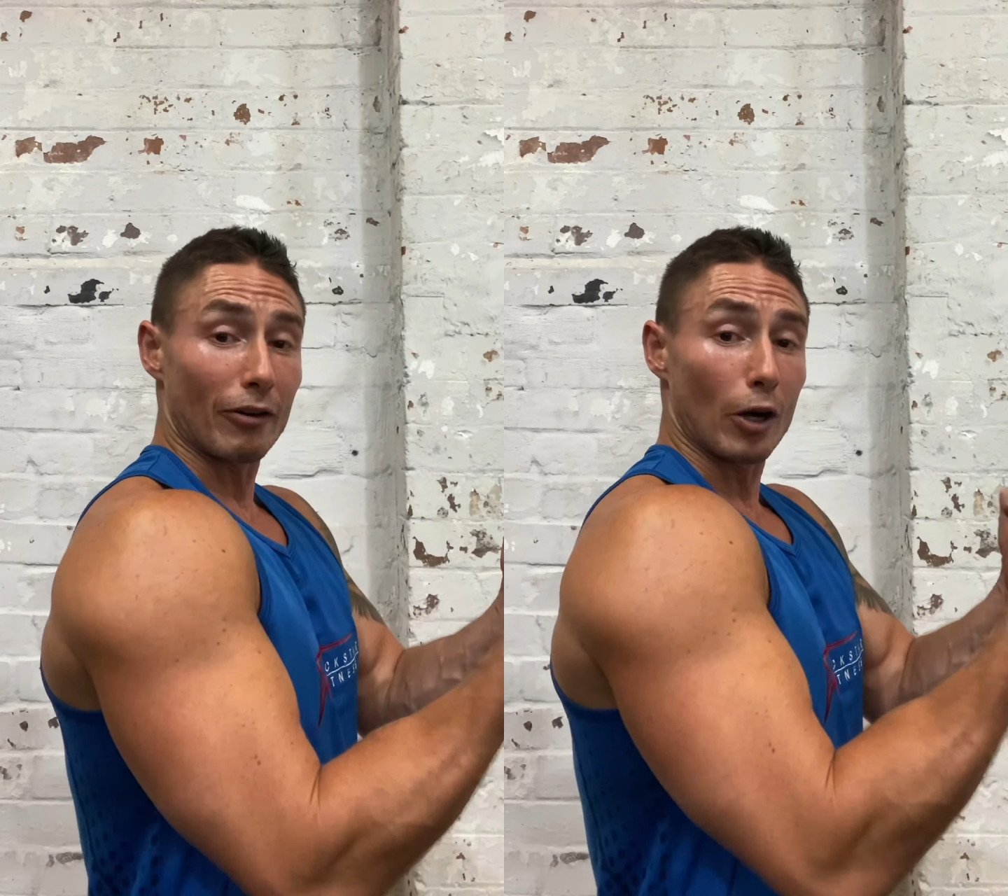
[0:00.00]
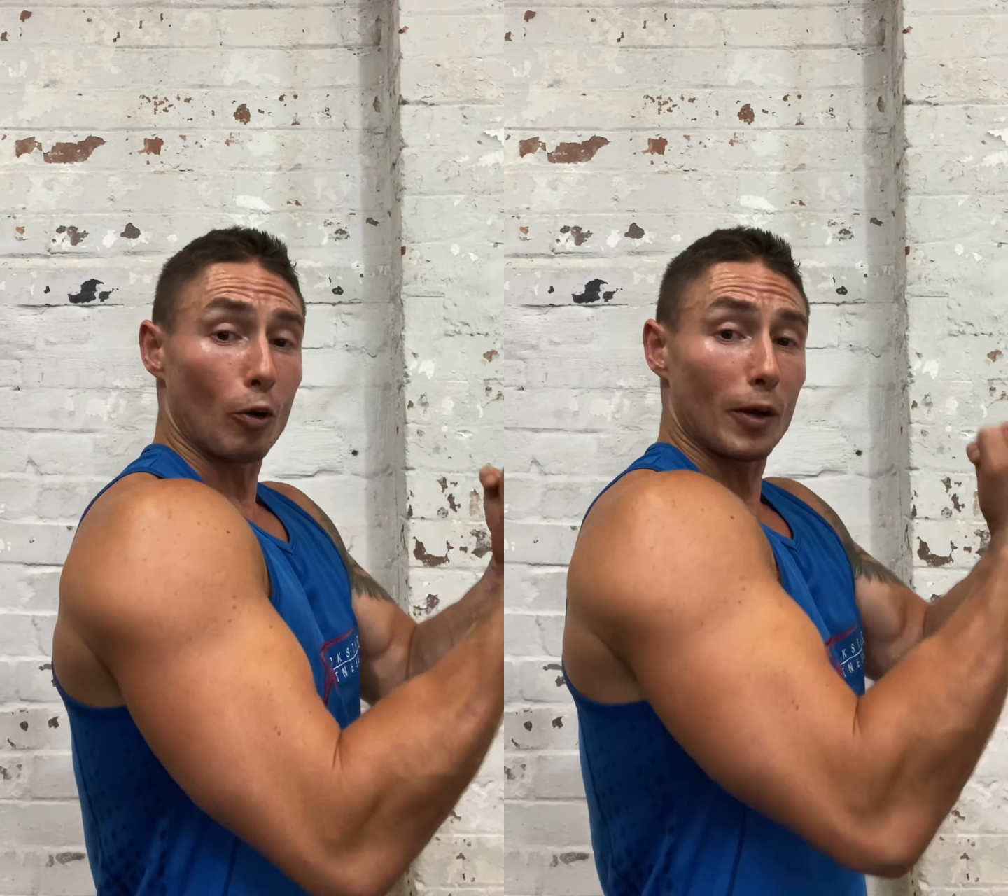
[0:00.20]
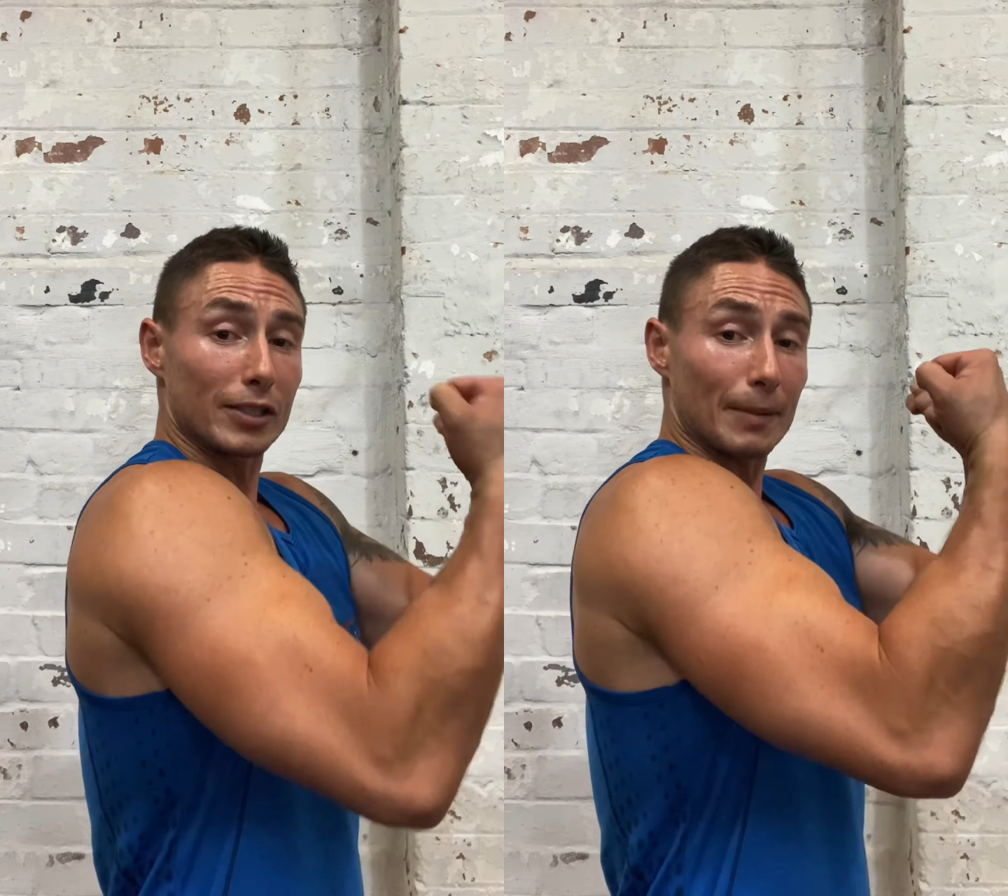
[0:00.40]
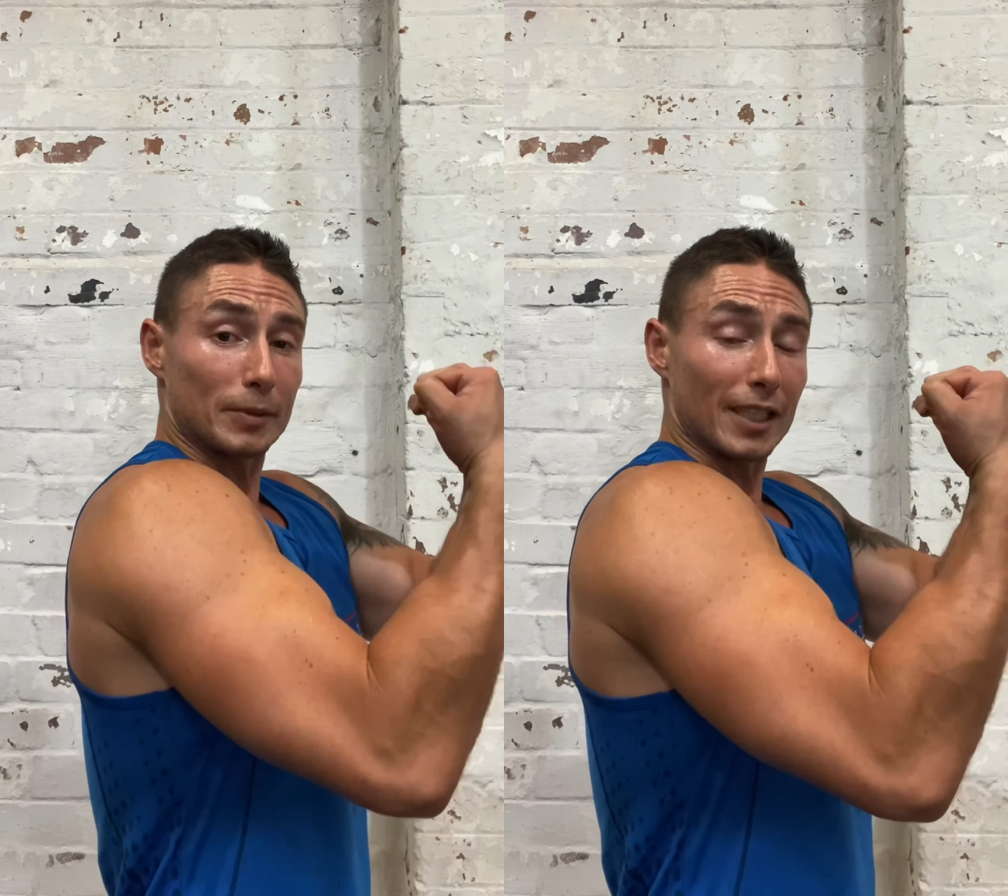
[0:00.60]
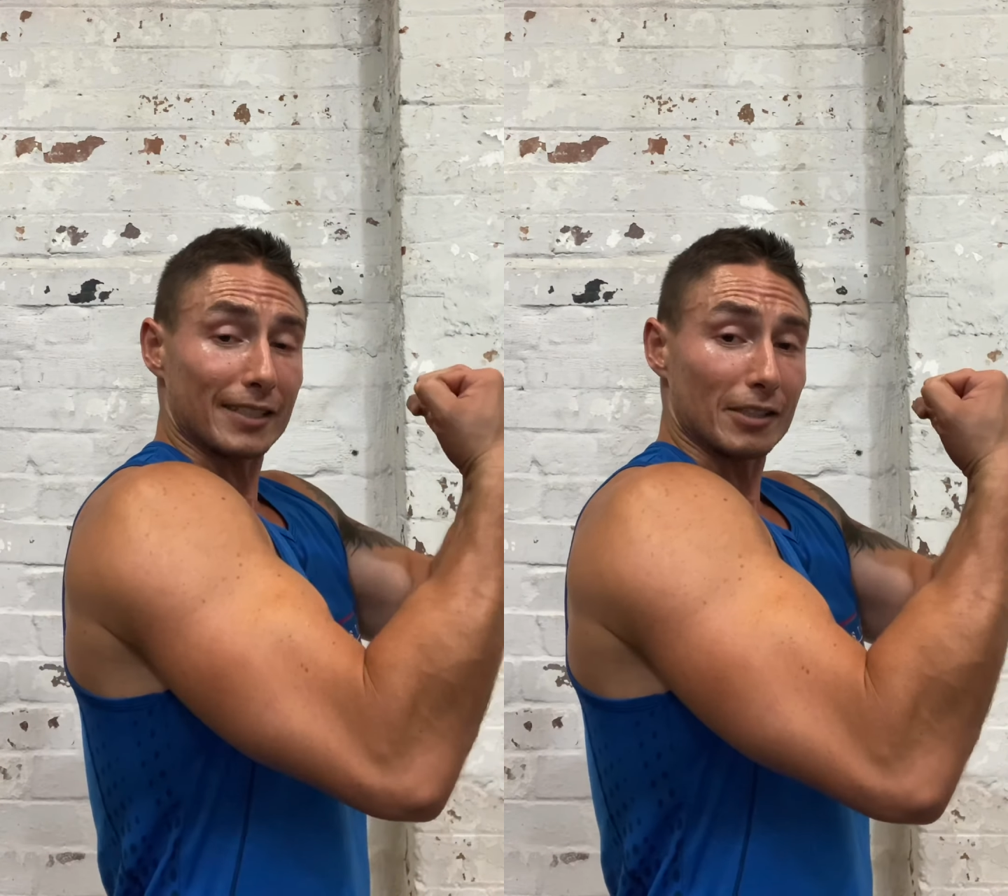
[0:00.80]
elbows up
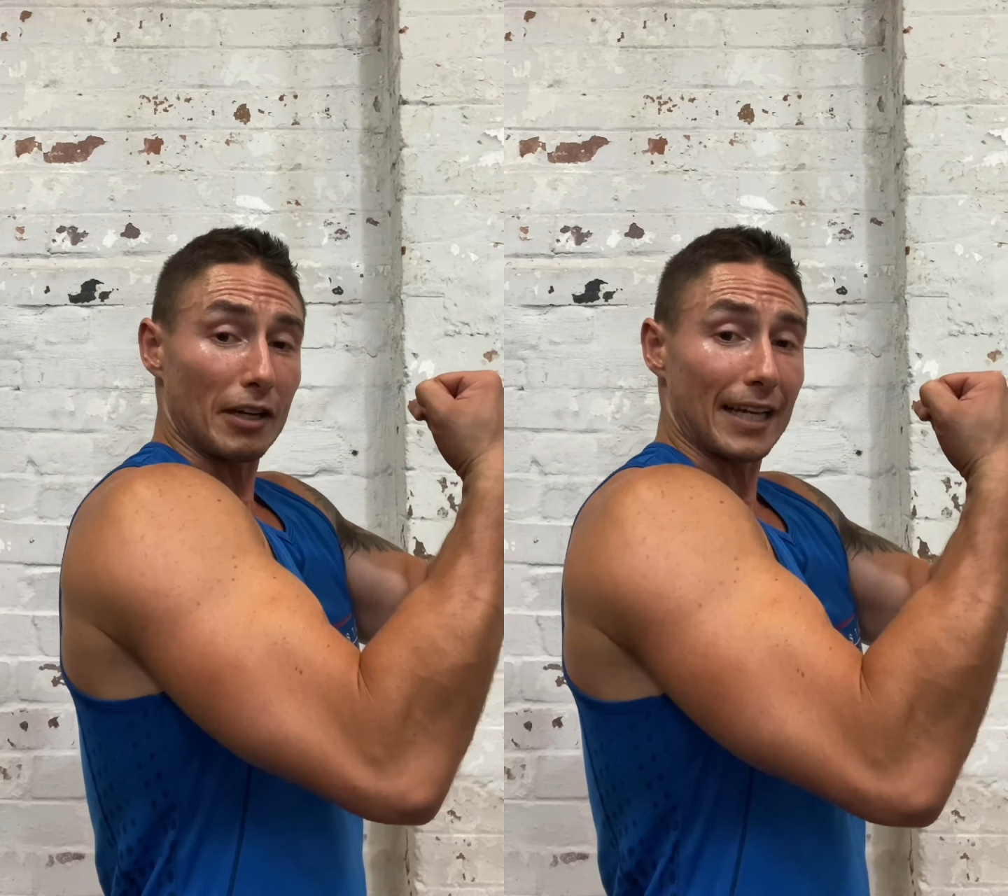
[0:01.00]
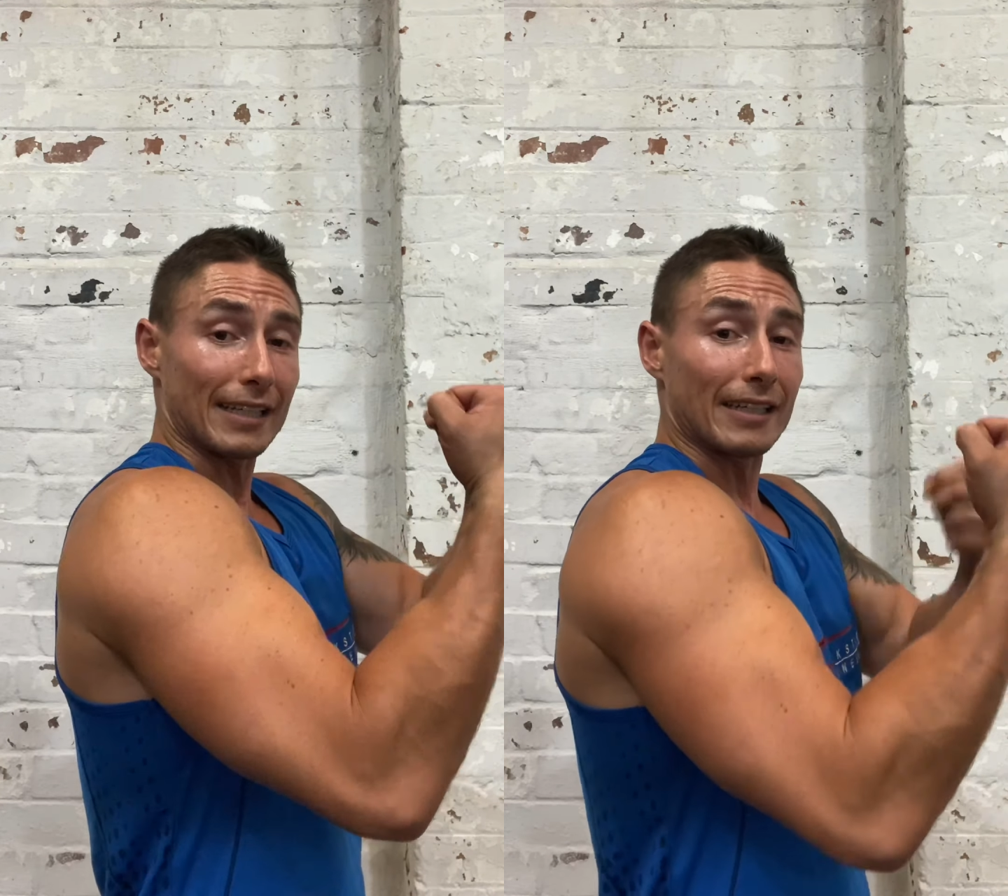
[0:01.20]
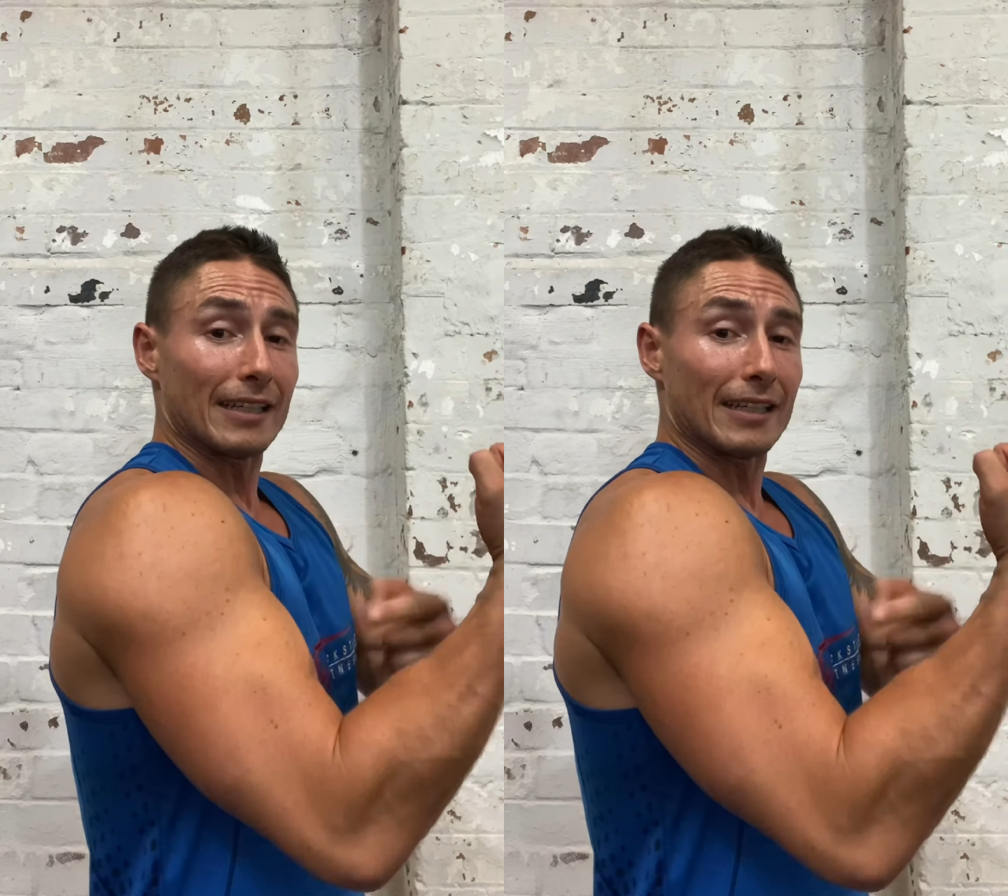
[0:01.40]
just slightly